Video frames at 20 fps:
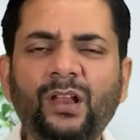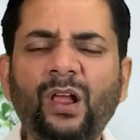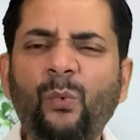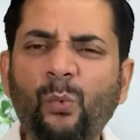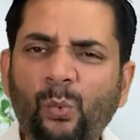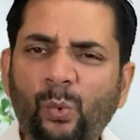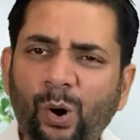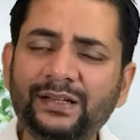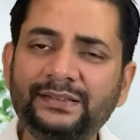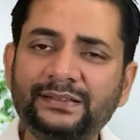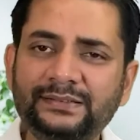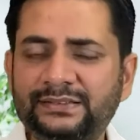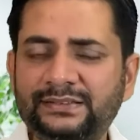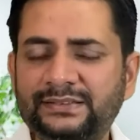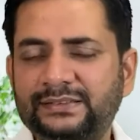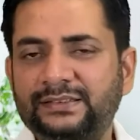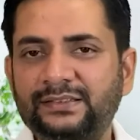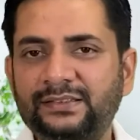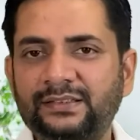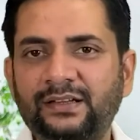One
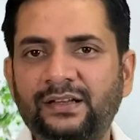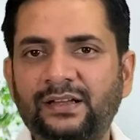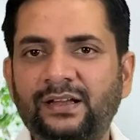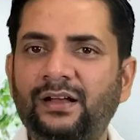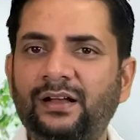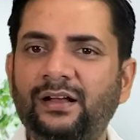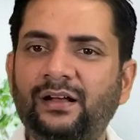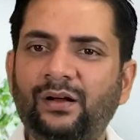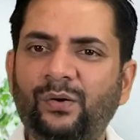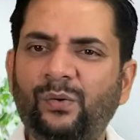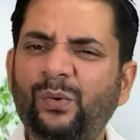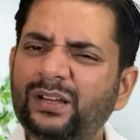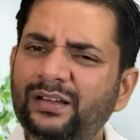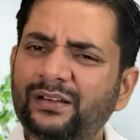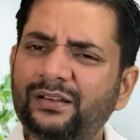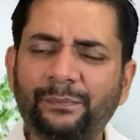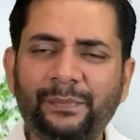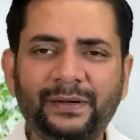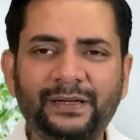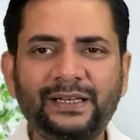
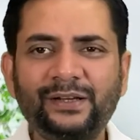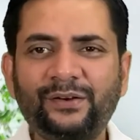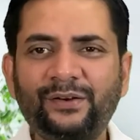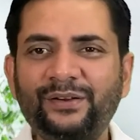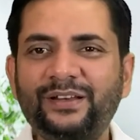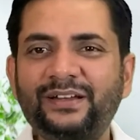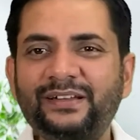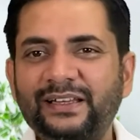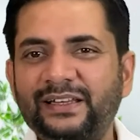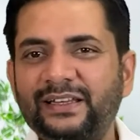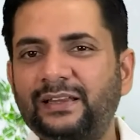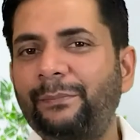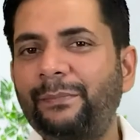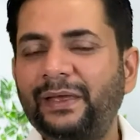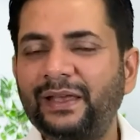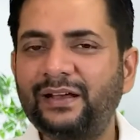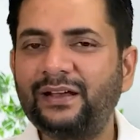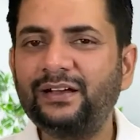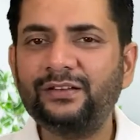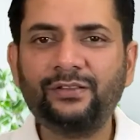particular day, the baker